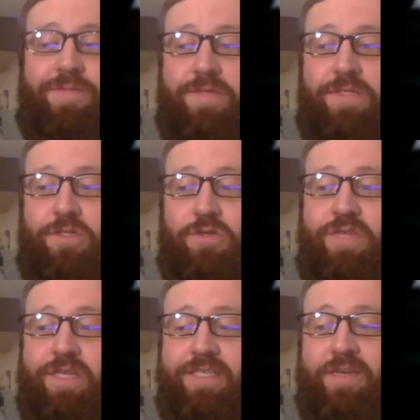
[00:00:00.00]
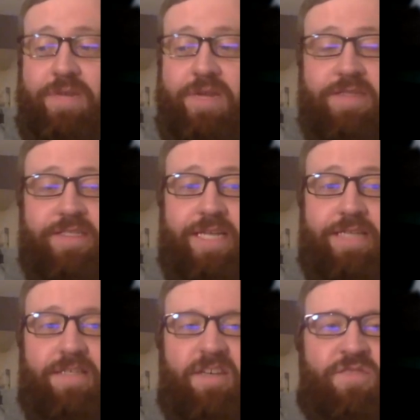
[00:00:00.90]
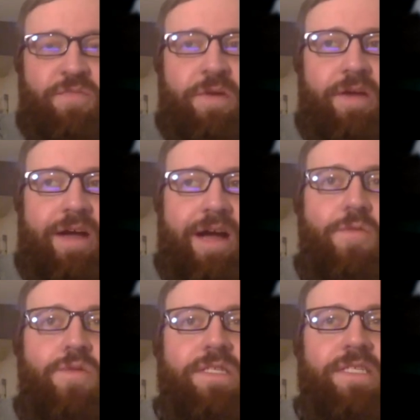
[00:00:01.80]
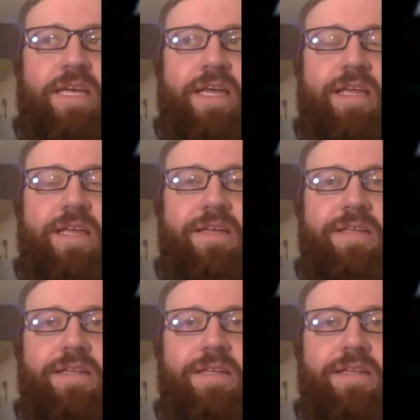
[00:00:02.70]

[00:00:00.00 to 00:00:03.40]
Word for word: moments too of kids coming in and saying stuff, but I would say